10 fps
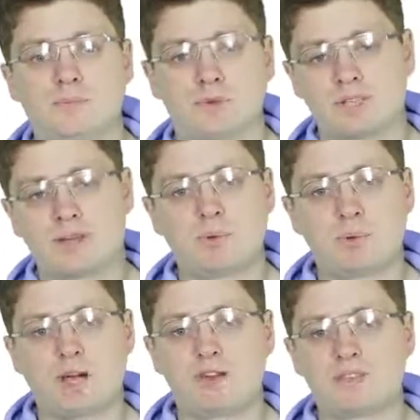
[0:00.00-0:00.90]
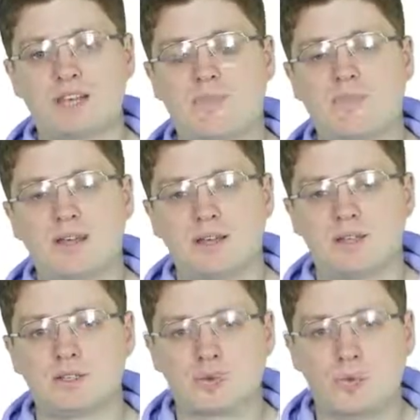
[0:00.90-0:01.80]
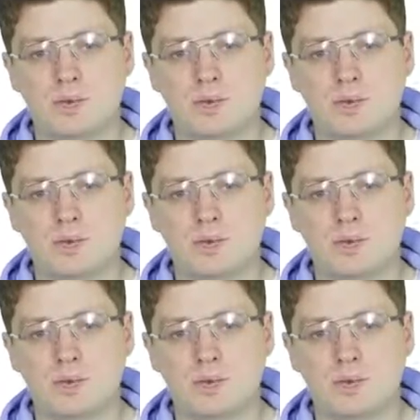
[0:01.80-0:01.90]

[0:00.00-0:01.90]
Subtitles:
For example, one of them is 2,